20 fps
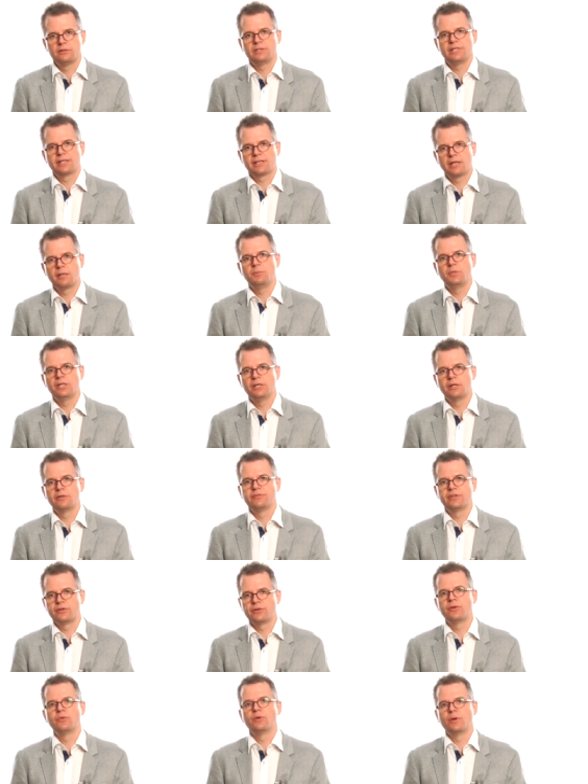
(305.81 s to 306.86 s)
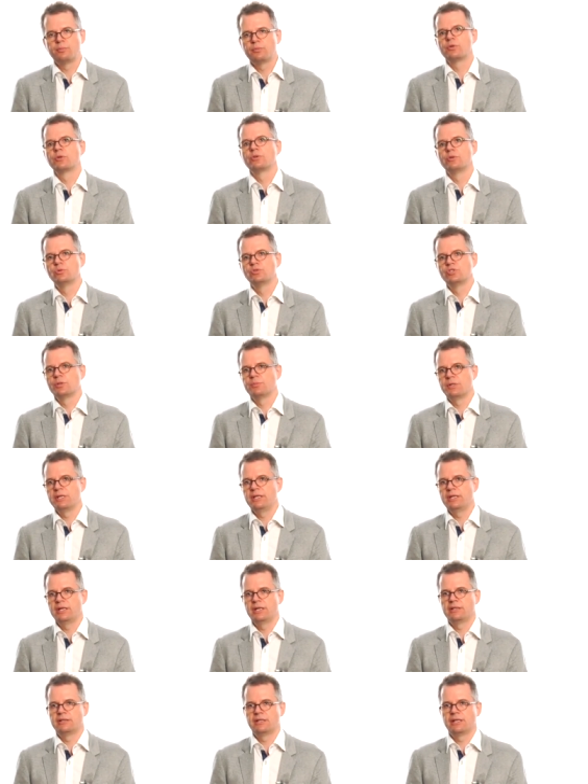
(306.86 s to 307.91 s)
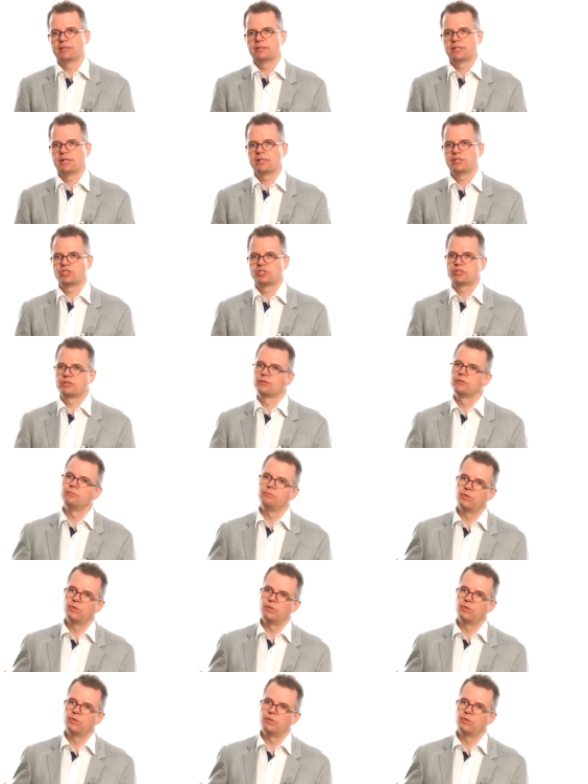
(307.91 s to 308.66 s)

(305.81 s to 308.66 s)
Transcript: that can be done very reproducibly and that has